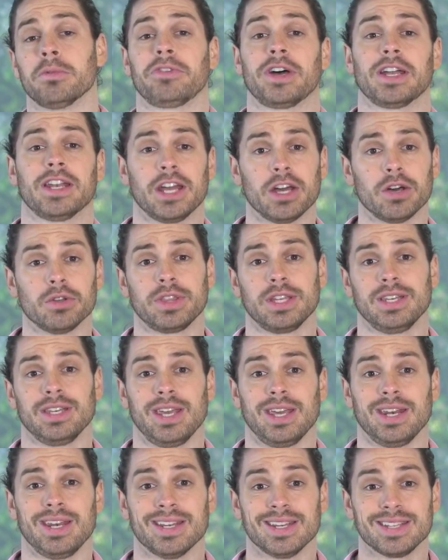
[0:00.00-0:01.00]
of unhealthy
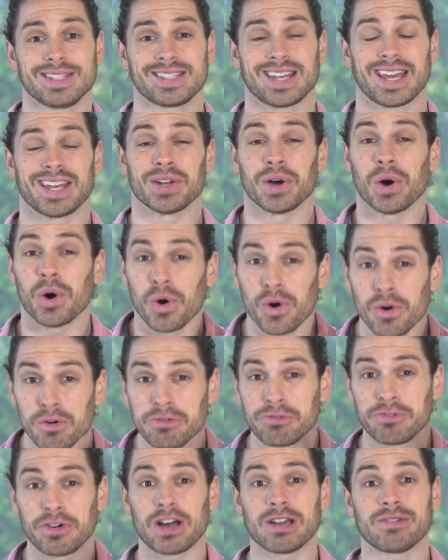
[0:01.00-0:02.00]
neediness, and all
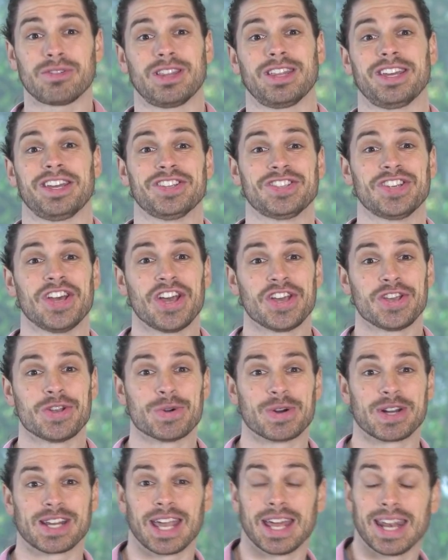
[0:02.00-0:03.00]
five of these you
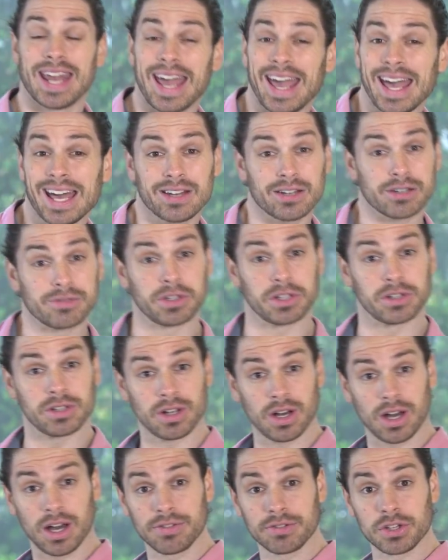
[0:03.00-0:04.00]
want to get out of your
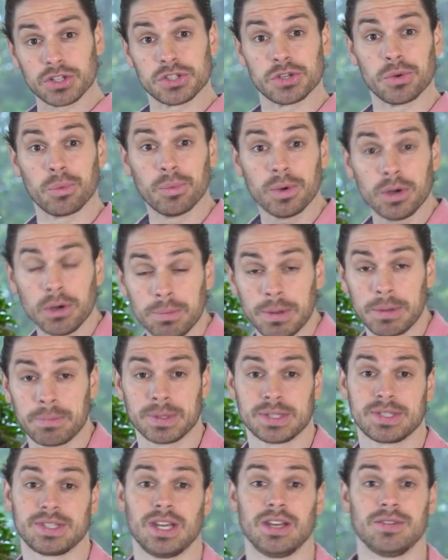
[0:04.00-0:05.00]
life because you will be
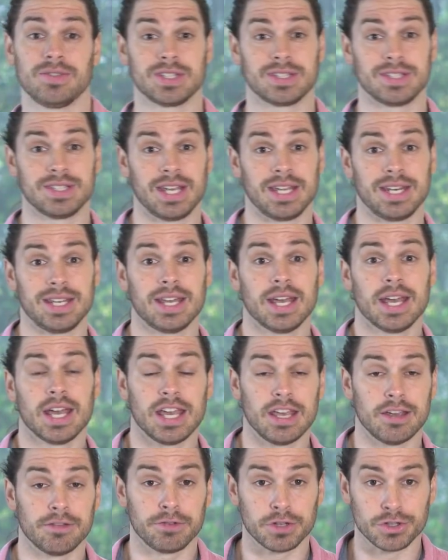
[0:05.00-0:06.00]
perceived as needy
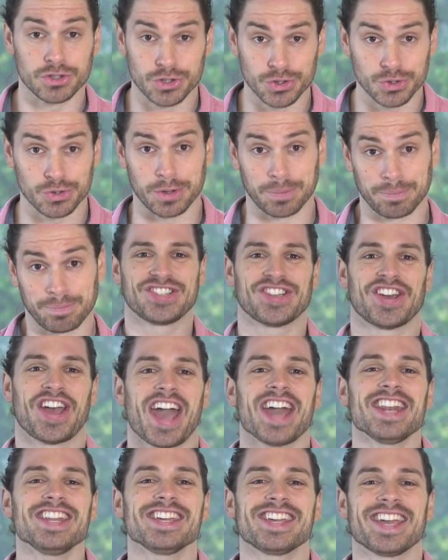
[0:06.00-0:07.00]
if you do them. So
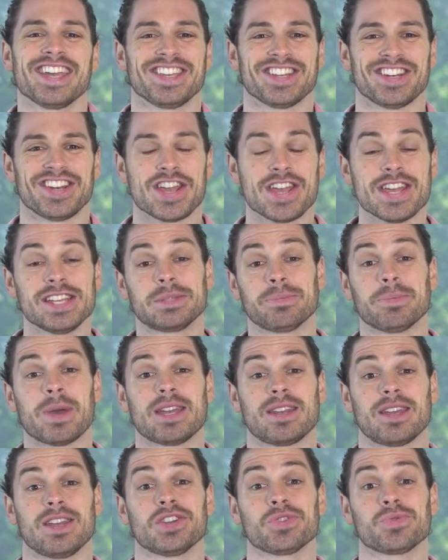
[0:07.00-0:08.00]
how do you get your needs
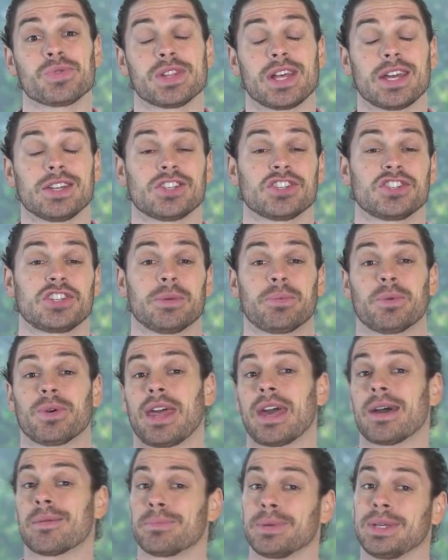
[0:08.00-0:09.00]
met in a relationship
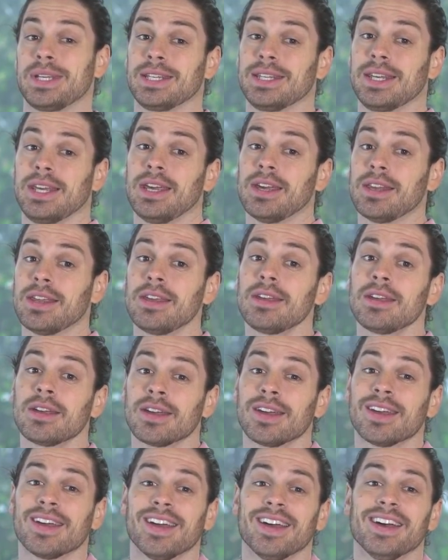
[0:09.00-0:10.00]
without being needy?
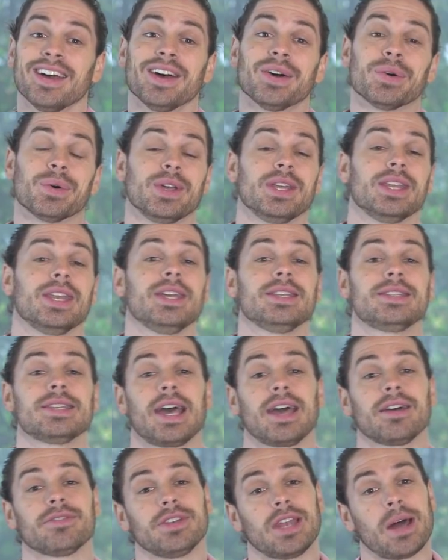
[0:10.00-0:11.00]
Well, you need to
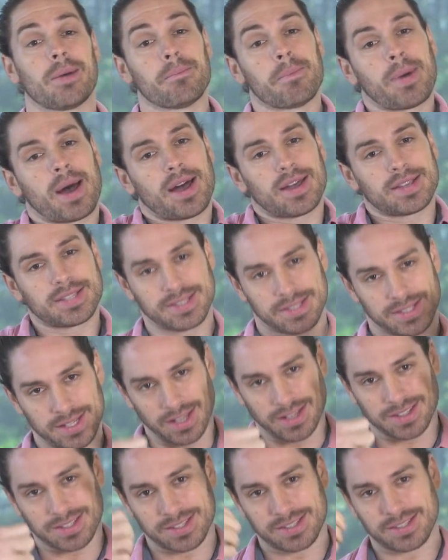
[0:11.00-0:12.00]
have number
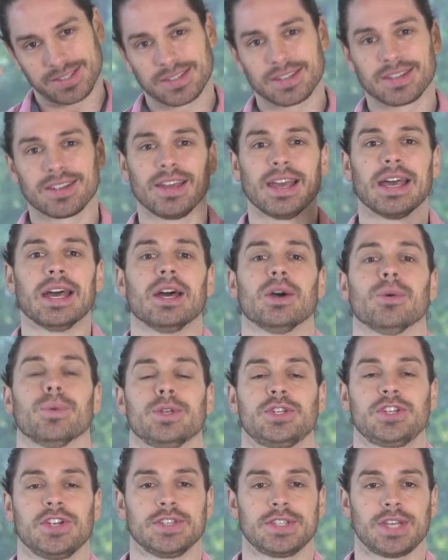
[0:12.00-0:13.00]
six,
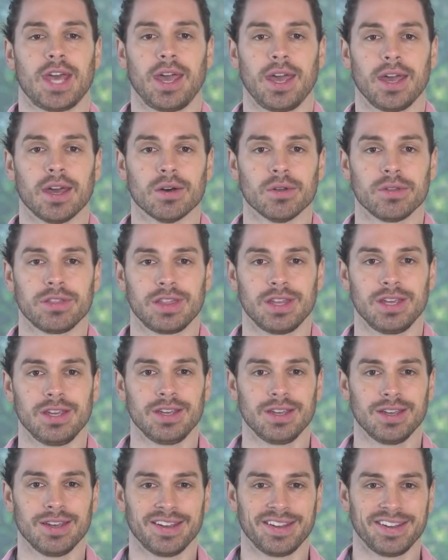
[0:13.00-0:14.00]
which is
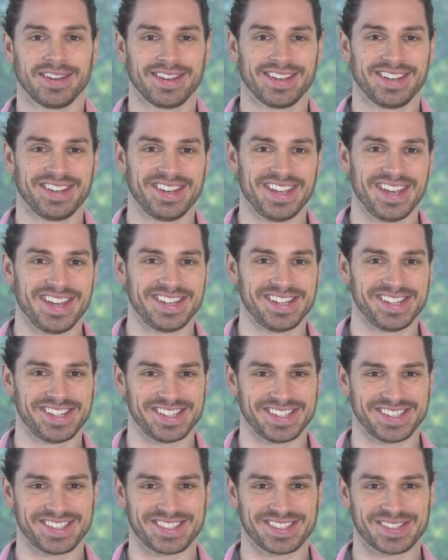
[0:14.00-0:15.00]
healthy
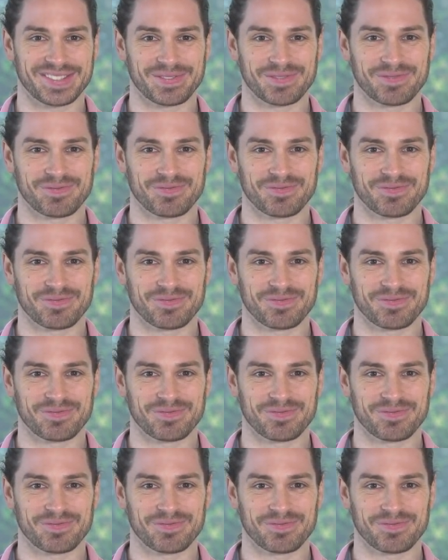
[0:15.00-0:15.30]
neediness.